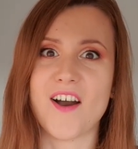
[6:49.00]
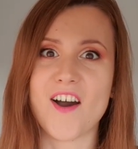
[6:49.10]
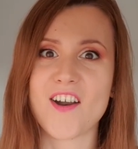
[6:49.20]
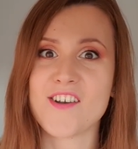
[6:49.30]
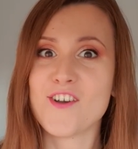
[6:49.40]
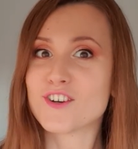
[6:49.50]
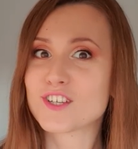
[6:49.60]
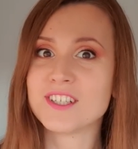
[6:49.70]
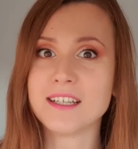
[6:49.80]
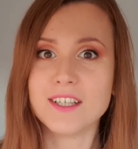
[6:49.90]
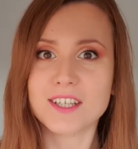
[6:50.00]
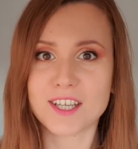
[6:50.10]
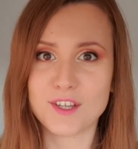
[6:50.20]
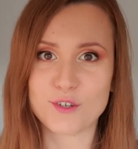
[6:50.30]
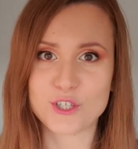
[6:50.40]
are not going to look
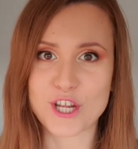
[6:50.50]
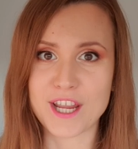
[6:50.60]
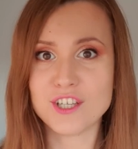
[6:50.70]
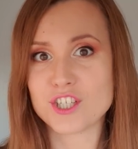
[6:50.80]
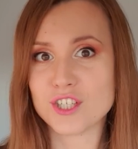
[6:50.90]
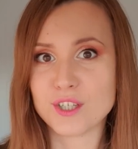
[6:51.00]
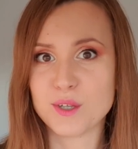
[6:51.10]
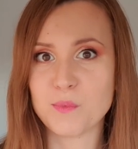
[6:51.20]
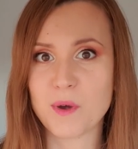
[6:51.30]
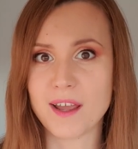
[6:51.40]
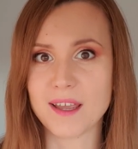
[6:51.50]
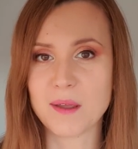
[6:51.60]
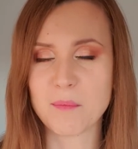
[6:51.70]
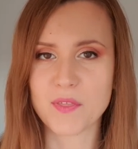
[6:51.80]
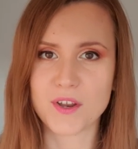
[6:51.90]
at your change in a good way,
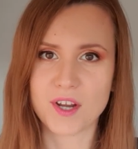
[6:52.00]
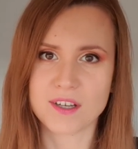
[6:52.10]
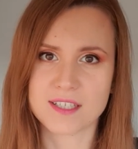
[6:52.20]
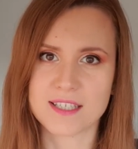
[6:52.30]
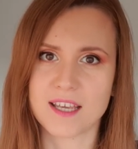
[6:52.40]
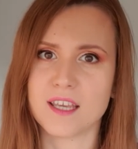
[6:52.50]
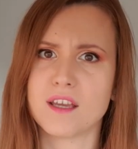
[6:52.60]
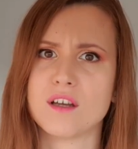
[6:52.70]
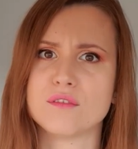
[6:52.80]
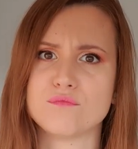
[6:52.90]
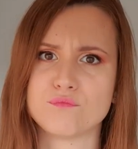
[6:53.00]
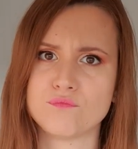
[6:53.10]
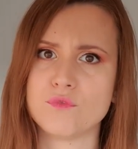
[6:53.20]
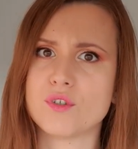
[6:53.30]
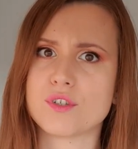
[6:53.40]
but they're going to say,
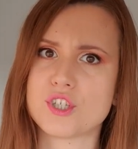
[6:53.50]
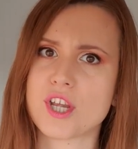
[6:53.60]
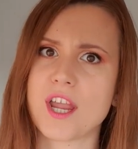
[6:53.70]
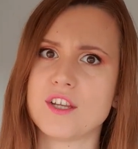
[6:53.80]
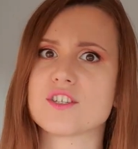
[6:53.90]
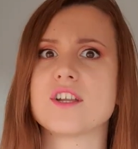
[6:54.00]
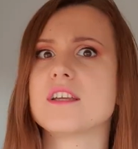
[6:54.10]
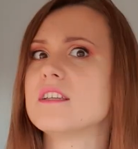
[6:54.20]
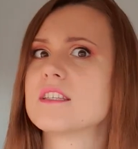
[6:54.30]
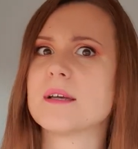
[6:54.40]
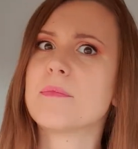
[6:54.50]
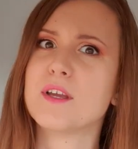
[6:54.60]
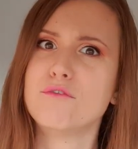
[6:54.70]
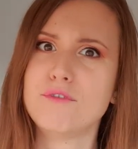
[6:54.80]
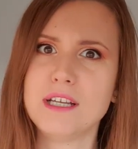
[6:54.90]
you're changed like it's
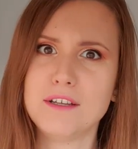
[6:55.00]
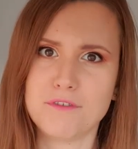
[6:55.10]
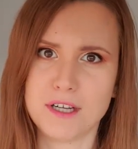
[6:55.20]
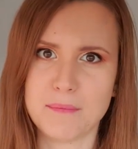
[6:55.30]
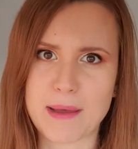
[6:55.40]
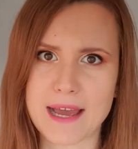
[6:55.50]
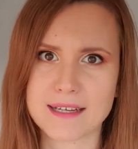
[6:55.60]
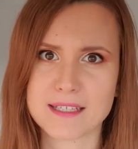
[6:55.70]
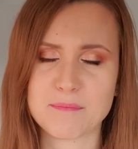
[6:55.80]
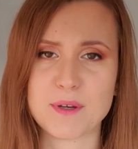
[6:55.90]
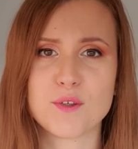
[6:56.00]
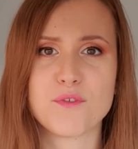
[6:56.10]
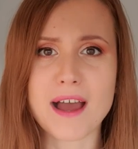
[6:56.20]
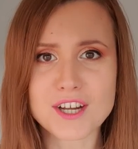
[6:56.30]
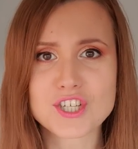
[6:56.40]
something really, really bad. But you've
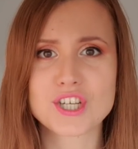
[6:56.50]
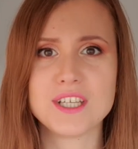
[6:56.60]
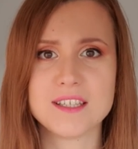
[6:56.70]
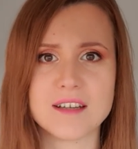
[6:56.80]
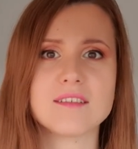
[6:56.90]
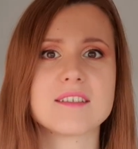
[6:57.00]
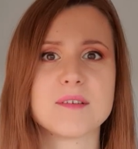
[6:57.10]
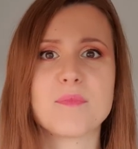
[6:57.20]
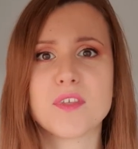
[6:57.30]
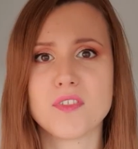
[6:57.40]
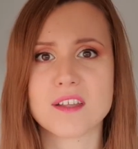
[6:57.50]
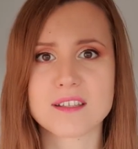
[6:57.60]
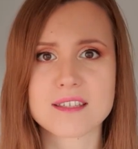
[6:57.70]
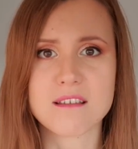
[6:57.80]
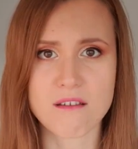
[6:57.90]
actually done something
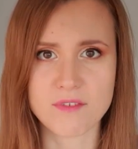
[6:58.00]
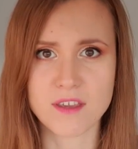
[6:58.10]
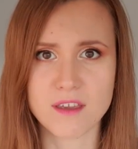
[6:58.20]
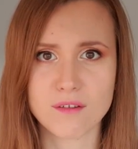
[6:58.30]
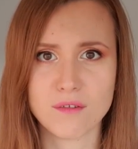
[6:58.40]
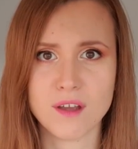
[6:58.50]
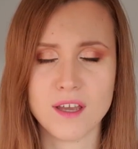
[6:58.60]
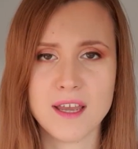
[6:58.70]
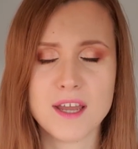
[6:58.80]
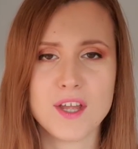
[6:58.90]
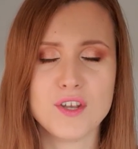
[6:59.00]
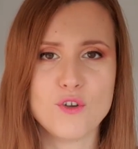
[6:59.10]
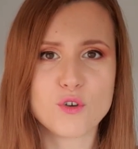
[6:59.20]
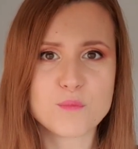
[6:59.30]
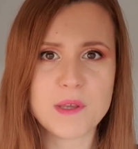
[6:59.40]
that's serving you.
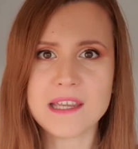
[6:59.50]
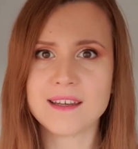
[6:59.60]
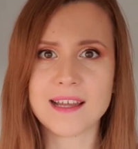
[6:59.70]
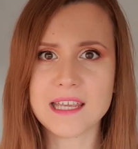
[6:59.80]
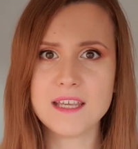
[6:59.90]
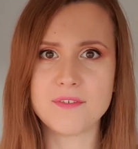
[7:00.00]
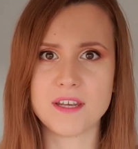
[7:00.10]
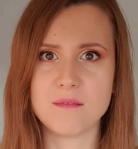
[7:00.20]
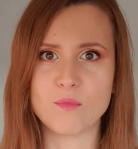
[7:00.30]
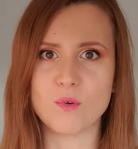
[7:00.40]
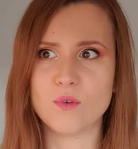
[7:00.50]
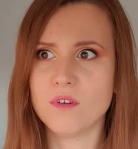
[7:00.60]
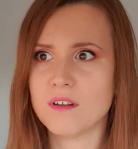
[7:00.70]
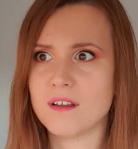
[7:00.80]
Not being naive anymore